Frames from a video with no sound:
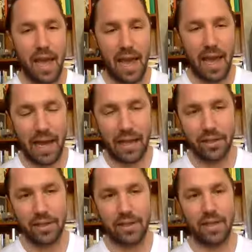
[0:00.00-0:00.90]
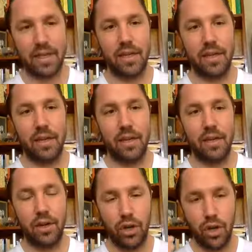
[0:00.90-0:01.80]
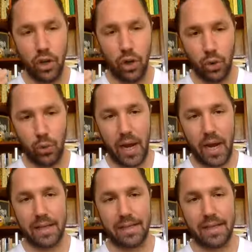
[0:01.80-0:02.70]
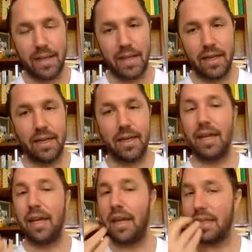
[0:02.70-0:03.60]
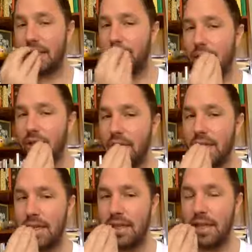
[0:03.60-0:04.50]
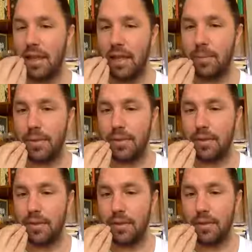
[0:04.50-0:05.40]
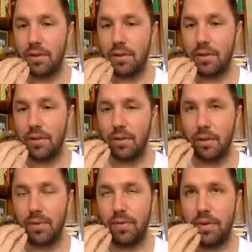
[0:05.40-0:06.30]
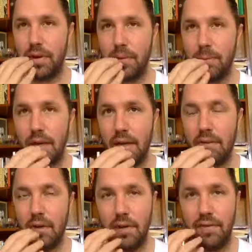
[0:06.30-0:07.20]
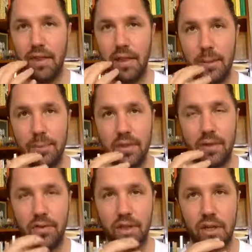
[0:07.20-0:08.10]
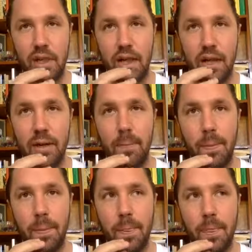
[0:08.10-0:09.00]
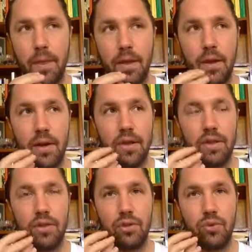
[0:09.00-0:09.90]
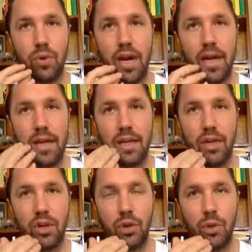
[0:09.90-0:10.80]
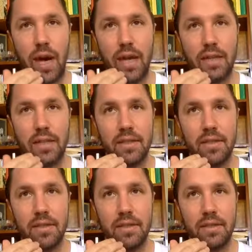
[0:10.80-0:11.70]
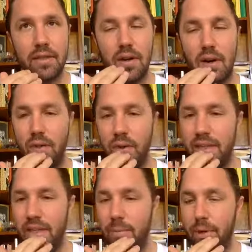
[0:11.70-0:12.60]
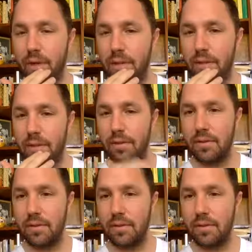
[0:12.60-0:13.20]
ashy skin, cracked skin, and especially in the lips. So be very mindful of the lips of your client. Dry, cracked, are there teeth marks?